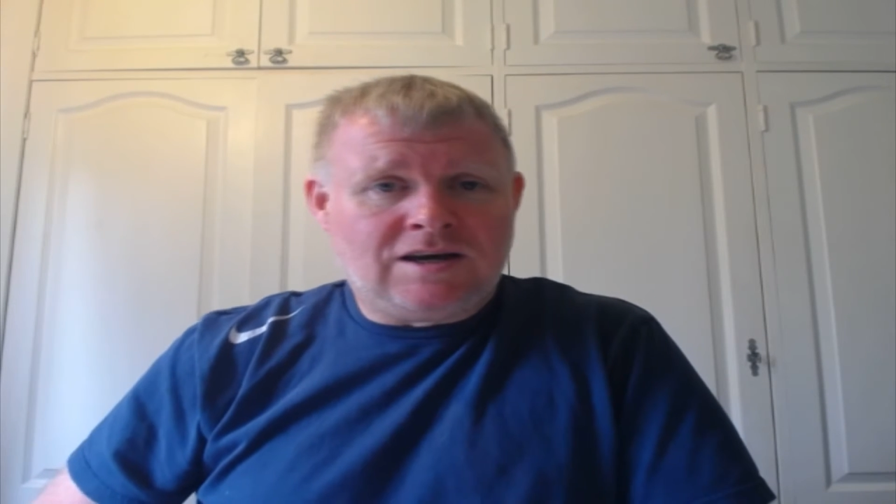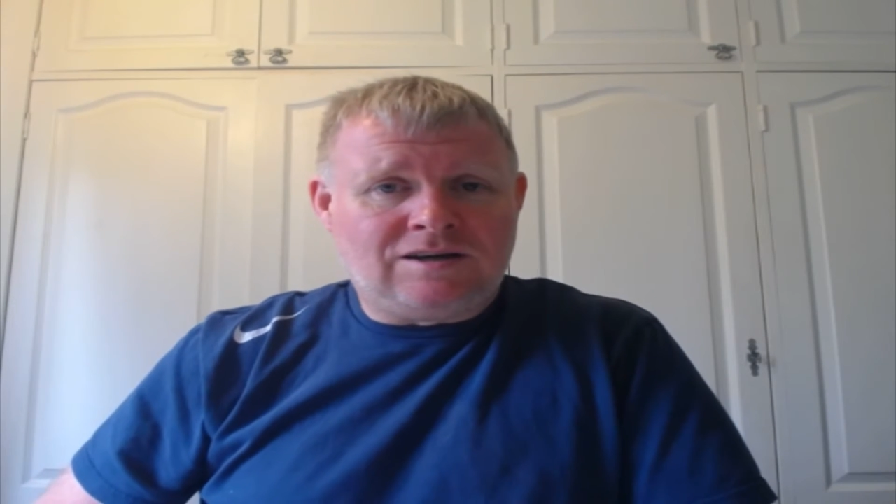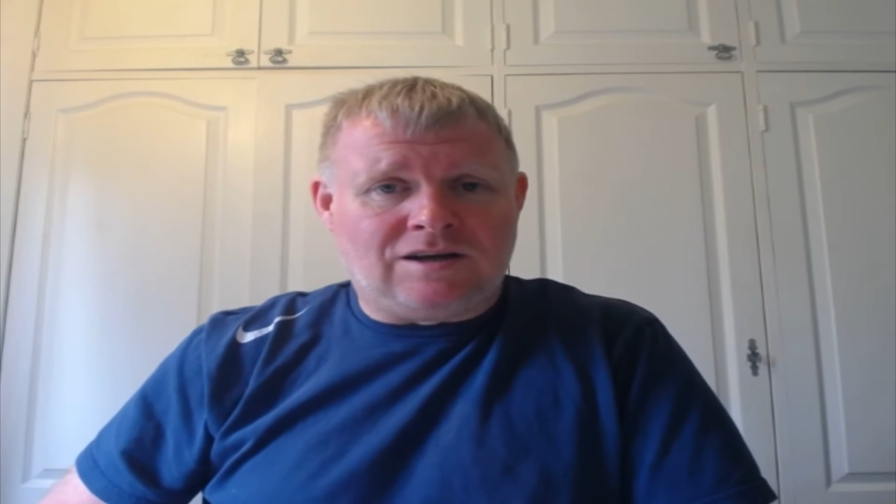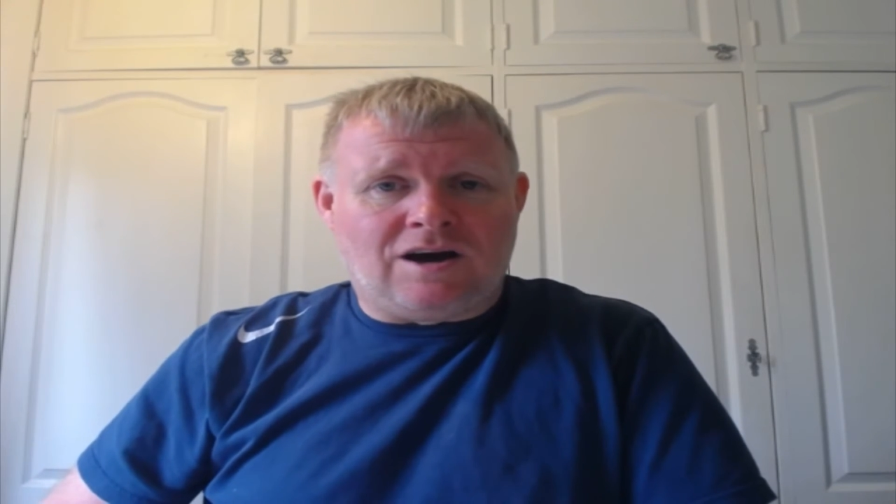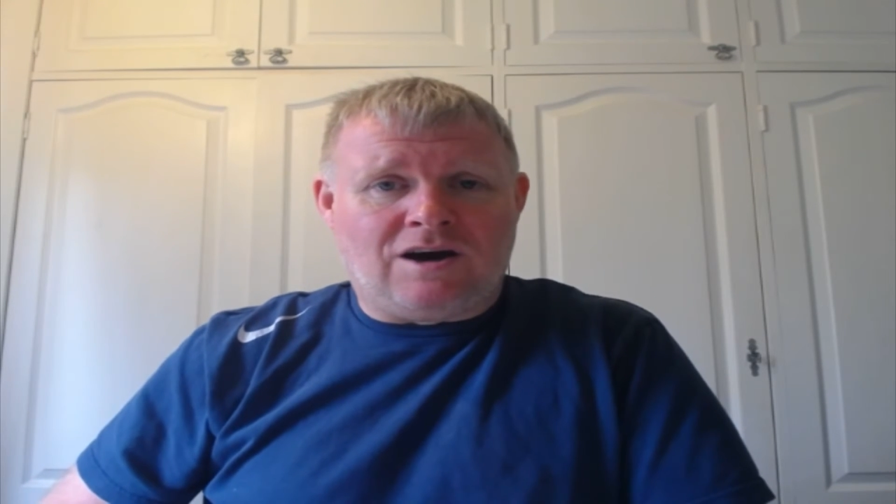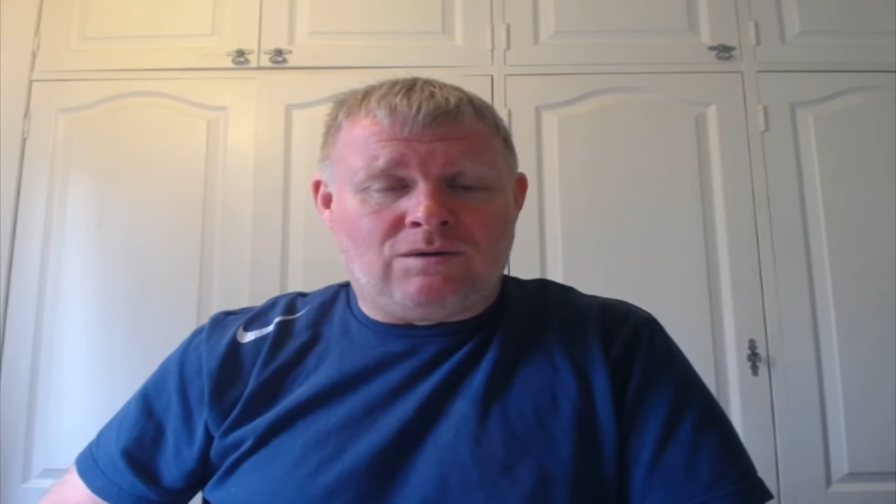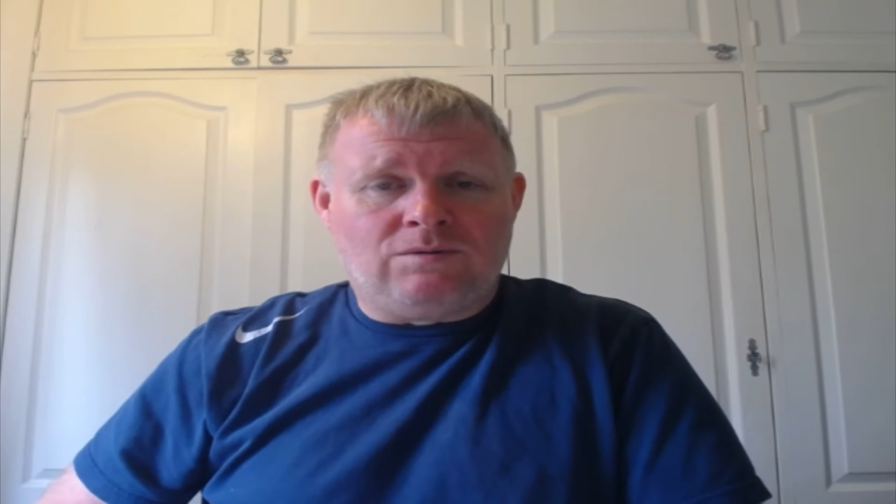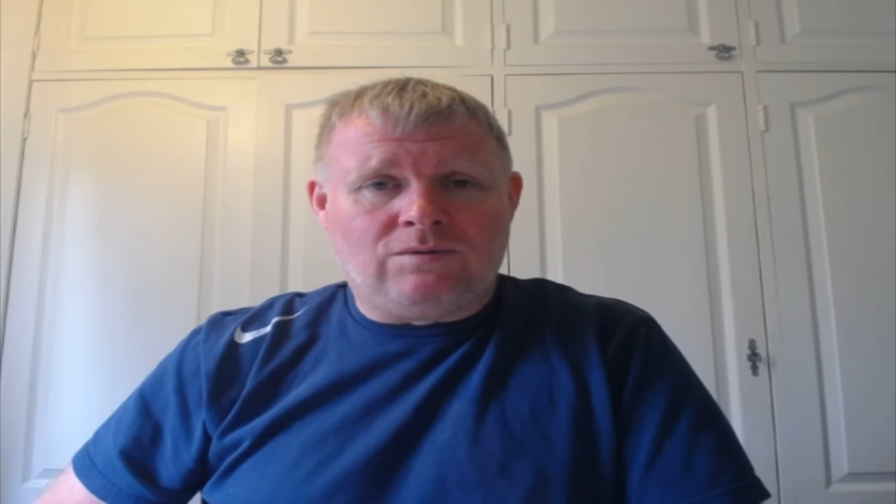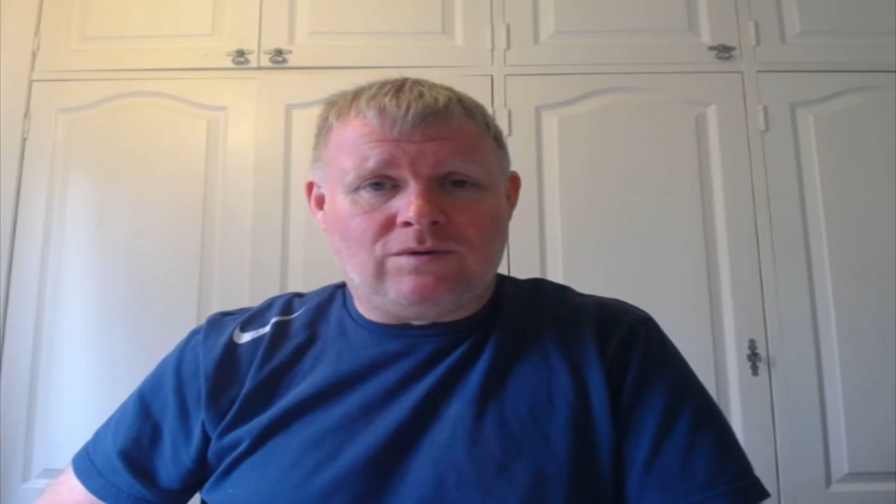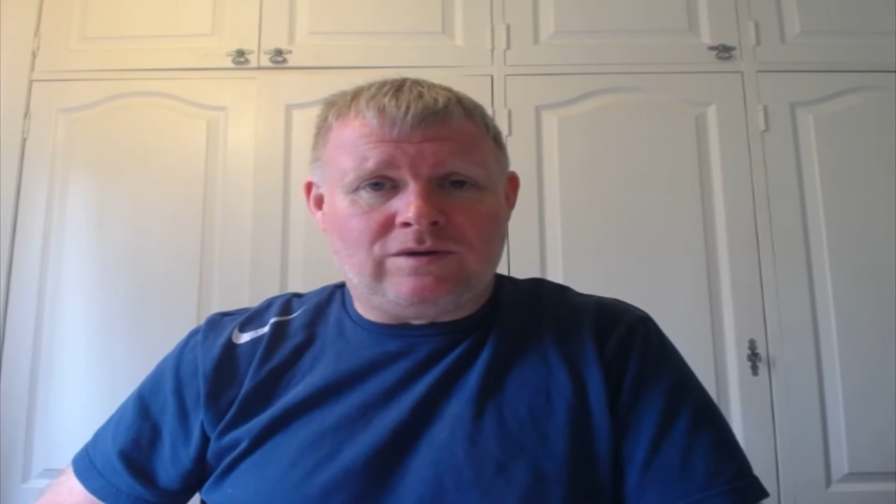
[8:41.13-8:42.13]
you know,
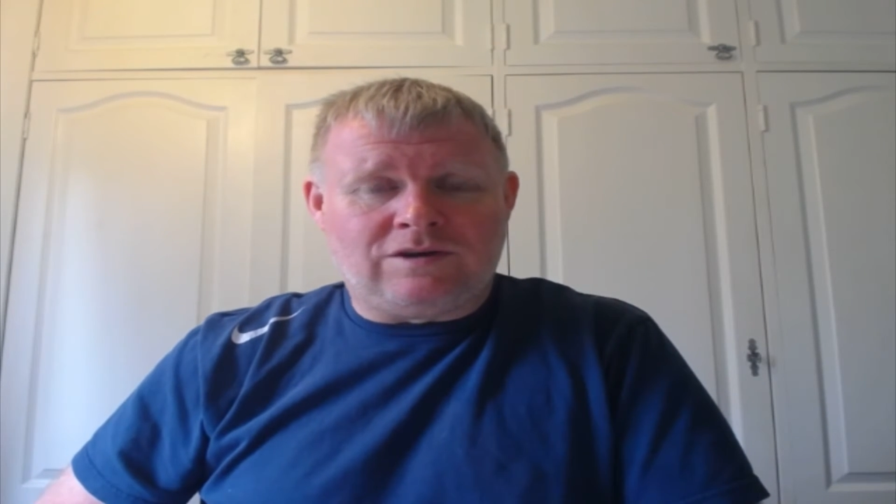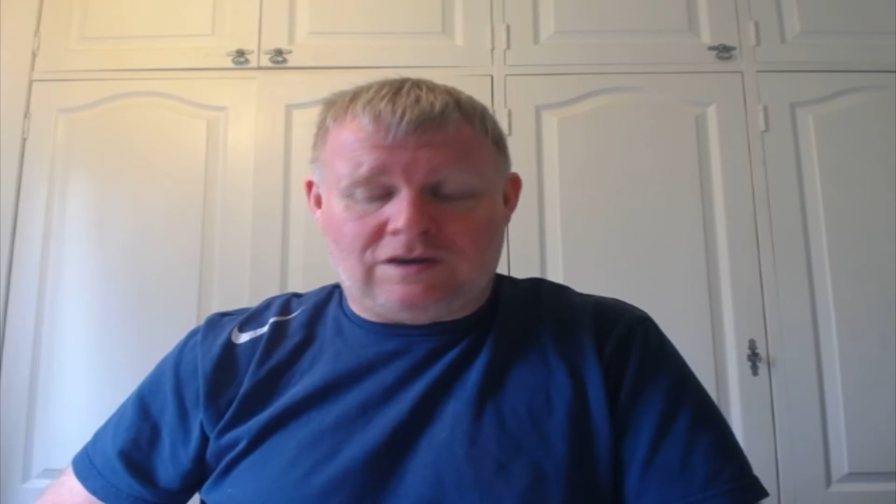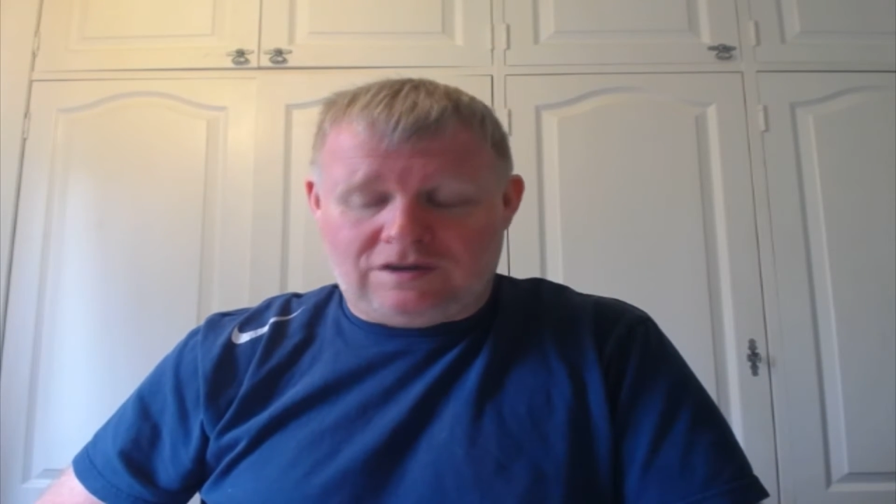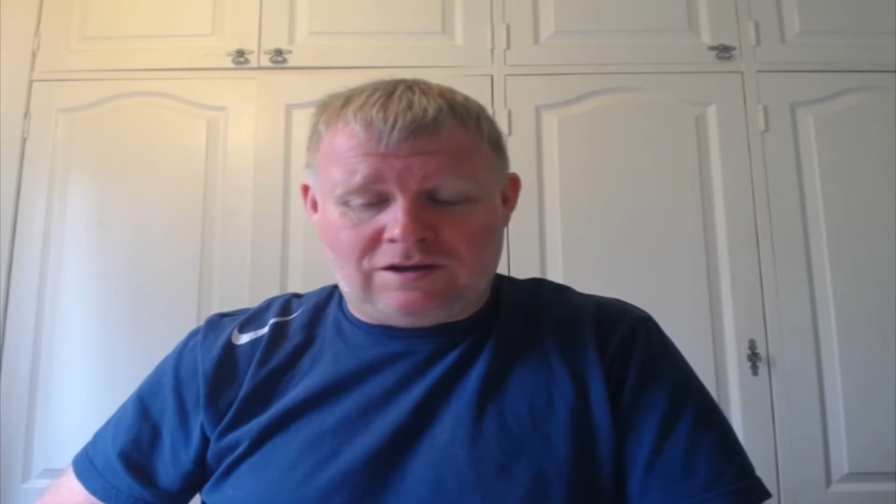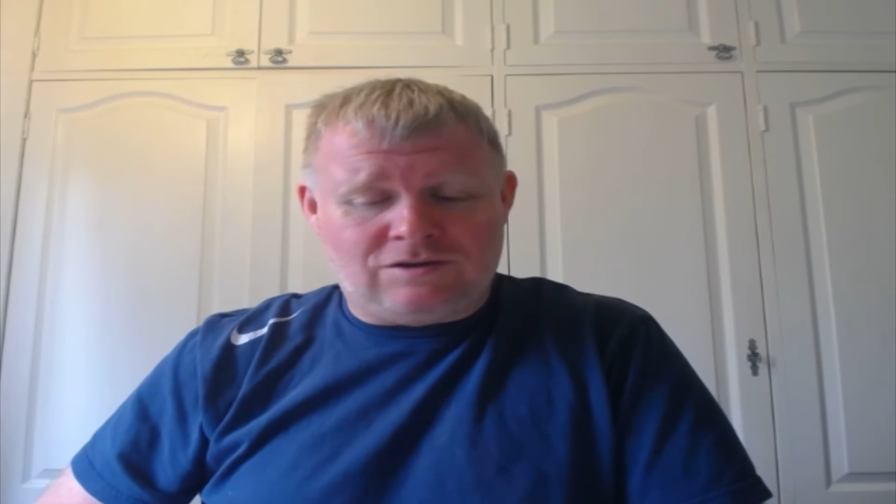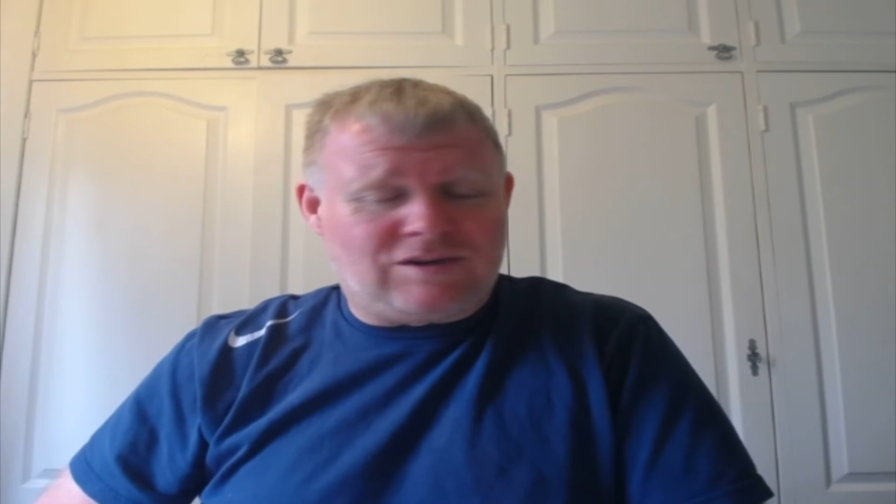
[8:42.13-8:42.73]
you're